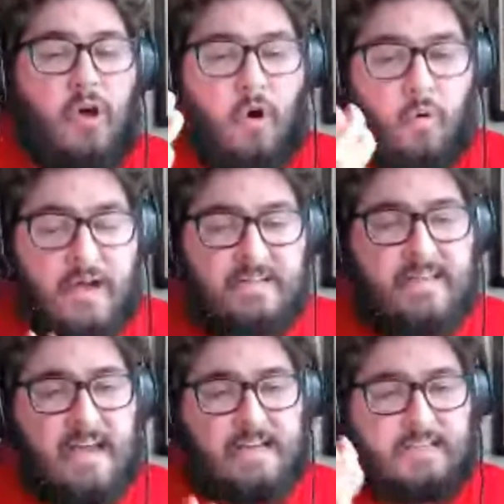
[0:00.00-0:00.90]

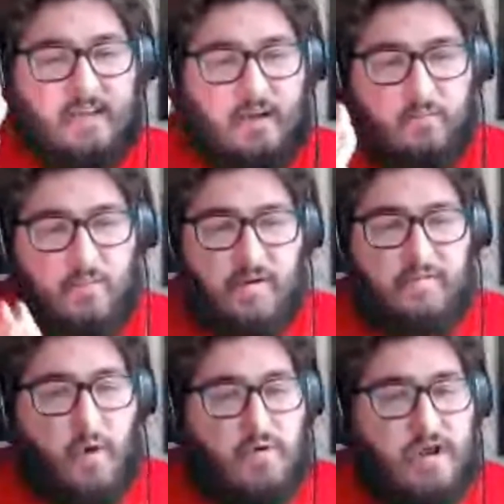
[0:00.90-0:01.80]
Wednesdays, moving
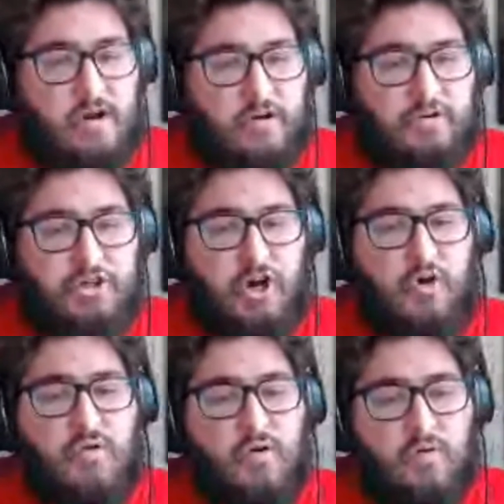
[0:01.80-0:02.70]
forward on our new
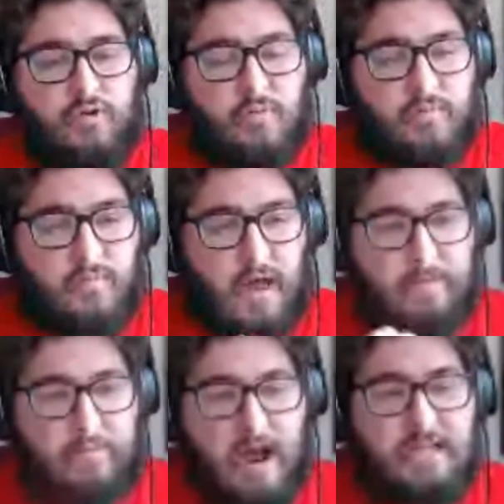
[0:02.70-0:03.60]
show, we'll do a
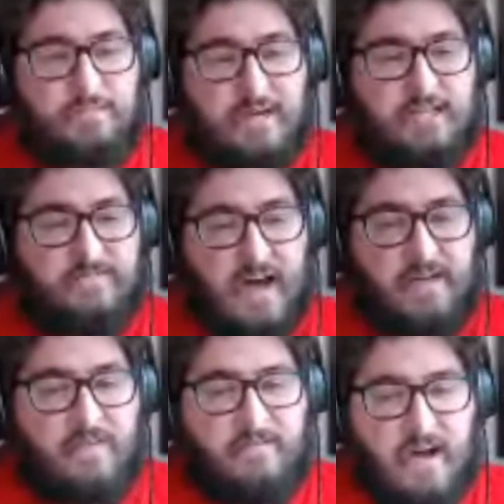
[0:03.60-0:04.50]
PrizePicks 5
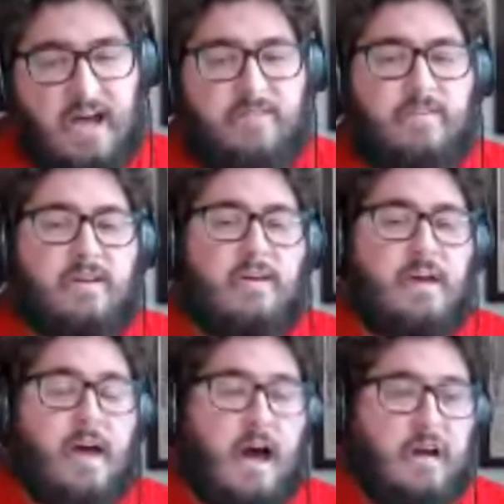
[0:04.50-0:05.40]
for 5.
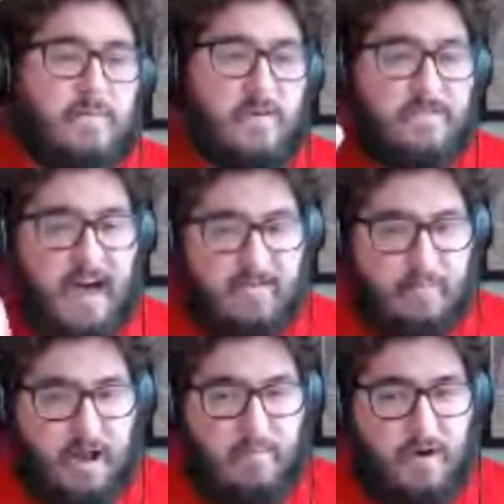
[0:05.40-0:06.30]
I'll give you 5
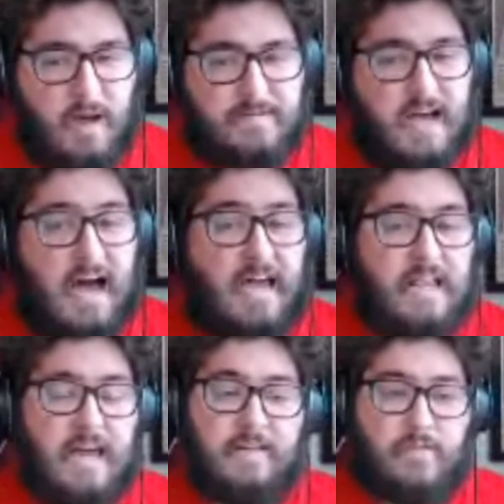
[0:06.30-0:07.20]
player props I
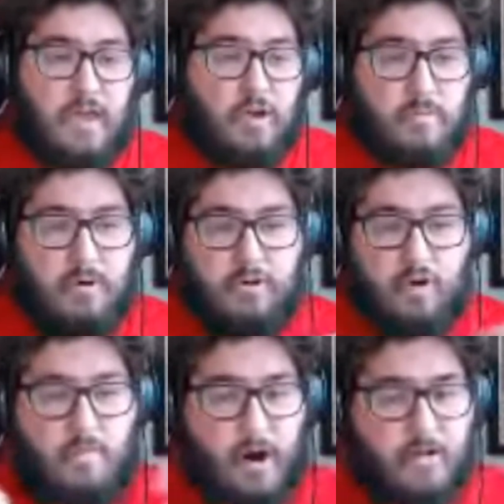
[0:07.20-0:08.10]
like that you could build
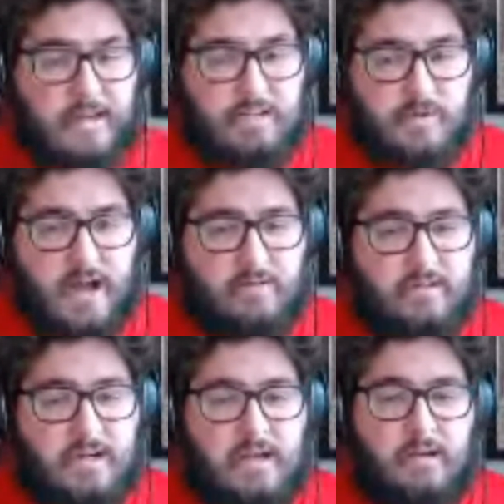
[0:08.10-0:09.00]
your parlays around,
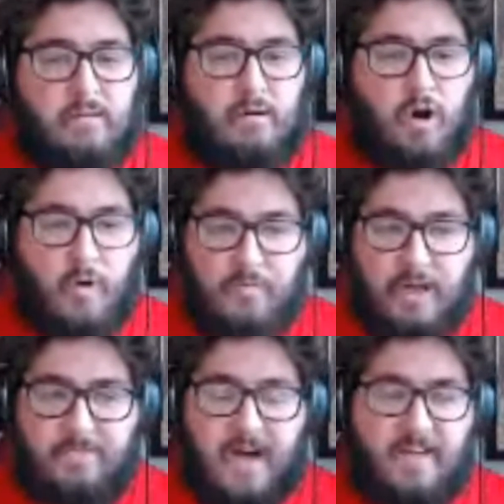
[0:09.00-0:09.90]

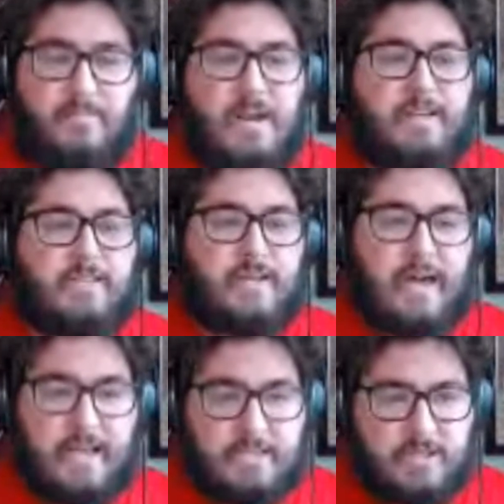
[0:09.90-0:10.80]
hopefully in 5 minutes,
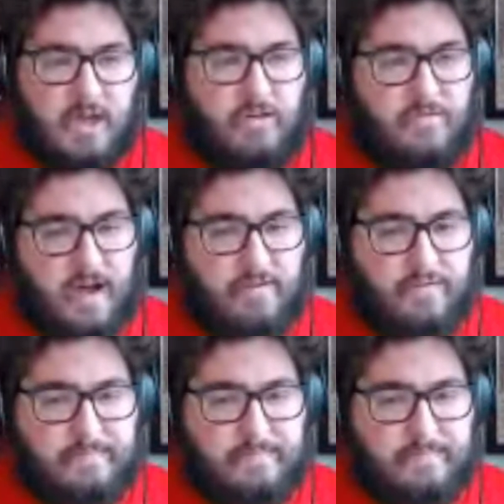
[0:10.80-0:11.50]
hence the other 5.